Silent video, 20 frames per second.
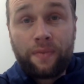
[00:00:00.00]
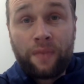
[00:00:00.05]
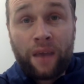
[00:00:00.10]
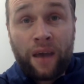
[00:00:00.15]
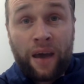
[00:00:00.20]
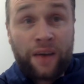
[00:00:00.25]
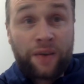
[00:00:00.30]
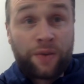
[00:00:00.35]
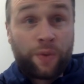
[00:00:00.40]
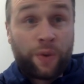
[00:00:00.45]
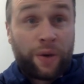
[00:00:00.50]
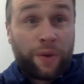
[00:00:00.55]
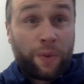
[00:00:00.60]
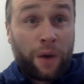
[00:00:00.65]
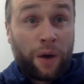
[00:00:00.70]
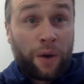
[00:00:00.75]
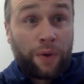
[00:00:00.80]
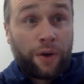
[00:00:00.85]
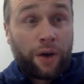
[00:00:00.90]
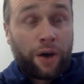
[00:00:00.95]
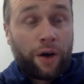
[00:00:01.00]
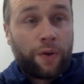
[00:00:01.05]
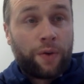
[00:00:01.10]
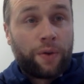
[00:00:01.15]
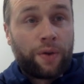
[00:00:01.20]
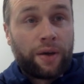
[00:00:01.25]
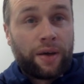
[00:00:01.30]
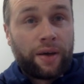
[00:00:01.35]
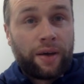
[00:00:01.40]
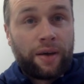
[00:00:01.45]
As we well know,
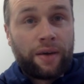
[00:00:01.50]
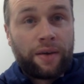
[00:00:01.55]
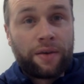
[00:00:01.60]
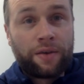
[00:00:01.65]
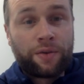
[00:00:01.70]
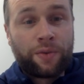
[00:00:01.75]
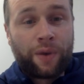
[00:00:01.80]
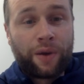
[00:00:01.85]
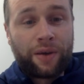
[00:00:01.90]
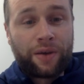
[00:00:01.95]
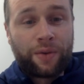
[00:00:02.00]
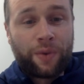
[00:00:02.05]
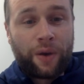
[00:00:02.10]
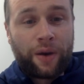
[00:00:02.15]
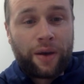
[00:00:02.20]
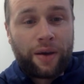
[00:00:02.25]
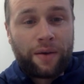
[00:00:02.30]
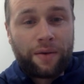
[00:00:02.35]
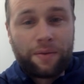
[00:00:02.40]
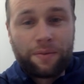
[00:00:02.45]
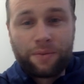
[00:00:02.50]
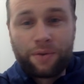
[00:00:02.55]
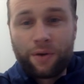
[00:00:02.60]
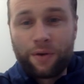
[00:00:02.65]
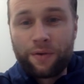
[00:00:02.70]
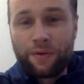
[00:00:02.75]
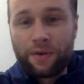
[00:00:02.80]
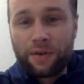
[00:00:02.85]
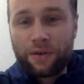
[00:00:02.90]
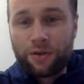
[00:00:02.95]
the 2020
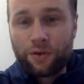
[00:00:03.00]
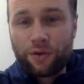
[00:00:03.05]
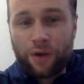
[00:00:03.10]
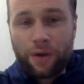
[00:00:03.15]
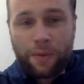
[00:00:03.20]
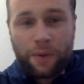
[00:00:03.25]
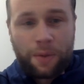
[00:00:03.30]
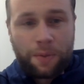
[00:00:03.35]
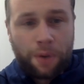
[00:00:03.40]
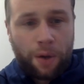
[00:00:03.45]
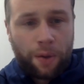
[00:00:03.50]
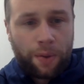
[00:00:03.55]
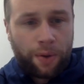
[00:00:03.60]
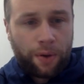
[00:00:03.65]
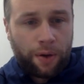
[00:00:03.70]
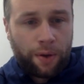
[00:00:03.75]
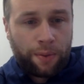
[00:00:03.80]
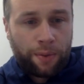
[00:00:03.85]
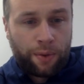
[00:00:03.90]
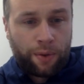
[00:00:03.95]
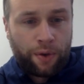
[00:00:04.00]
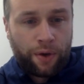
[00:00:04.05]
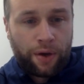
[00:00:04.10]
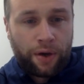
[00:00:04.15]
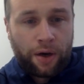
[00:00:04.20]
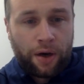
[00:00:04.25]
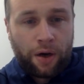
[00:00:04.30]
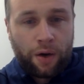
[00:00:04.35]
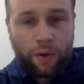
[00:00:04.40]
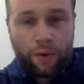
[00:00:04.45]
proved extremely popular. It brought
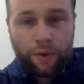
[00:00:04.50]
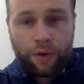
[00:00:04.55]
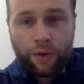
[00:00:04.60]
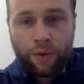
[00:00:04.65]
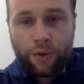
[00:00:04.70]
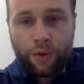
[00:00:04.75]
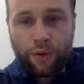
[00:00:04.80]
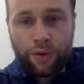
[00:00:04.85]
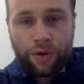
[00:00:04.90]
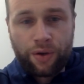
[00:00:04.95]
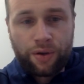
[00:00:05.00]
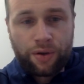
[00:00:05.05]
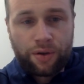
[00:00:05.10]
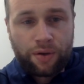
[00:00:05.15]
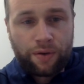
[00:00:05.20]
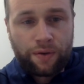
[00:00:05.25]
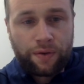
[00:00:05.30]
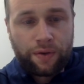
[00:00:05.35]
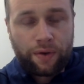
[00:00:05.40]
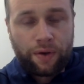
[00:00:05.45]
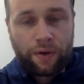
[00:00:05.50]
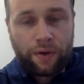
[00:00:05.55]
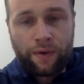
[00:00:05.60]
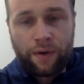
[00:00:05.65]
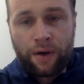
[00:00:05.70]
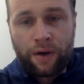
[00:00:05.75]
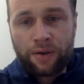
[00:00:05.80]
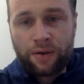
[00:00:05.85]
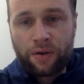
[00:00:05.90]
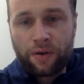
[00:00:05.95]
in a whole new audience of
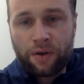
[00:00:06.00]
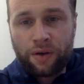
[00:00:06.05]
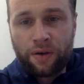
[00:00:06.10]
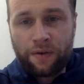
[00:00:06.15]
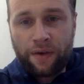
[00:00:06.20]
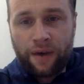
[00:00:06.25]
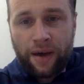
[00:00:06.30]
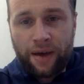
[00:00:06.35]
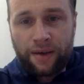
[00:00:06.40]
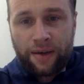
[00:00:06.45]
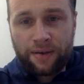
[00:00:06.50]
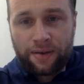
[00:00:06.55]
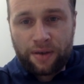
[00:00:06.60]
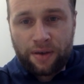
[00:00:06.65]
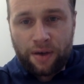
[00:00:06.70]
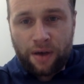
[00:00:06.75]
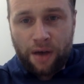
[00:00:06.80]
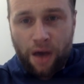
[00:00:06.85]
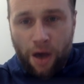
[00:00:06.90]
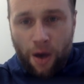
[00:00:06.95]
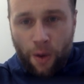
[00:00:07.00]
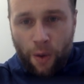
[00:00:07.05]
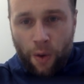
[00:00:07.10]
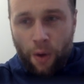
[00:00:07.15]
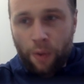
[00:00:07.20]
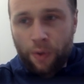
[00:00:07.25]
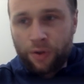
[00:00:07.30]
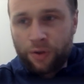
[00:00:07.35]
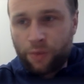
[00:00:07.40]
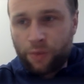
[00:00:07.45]
ice hockey fans, and
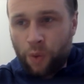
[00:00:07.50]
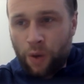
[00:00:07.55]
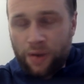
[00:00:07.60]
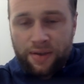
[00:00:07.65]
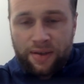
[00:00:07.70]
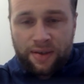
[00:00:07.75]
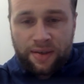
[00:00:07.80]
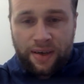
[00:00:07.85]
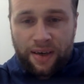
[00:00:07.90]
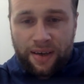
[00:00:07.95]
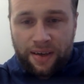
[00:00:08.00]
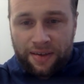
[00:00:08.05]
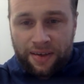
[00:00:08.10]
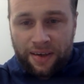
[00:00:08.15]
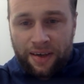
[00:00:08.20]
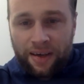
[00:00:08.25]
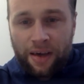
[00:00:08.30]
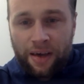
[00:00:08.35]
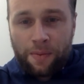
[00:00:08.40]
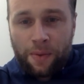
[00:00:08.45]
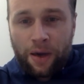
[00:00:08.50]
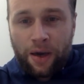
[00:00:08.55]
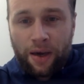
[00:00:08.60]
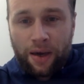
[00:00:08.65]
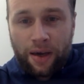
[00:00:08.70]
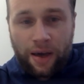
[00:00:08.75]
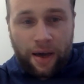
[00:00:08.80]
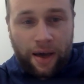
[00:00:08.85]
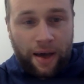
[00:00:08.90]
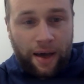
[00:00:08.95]
what was once seen as a
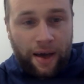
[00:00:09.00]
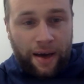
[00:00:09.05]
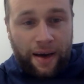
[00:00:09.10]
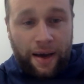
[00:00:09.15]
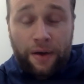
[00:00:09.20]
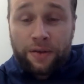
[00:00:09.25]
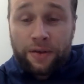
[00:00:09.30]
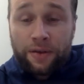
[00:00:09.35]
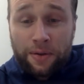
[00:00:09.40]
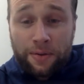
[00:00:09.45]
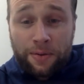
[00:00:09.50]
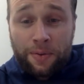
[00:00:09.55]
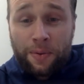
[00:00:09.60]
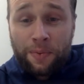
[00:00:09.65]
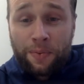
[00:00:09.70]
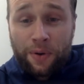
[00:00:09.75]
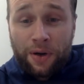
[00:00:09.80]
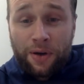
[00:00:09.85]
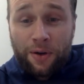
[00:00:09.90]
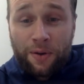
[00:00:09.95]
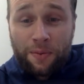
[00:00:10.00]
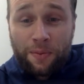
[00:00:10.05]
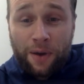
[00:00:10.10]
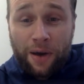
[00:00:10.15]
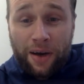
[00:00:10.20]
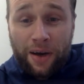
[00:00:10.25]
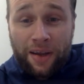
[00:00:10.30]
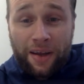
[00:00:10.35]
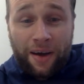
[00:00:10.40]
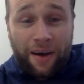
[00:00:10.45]
gimmick now seems to be pretty good money in that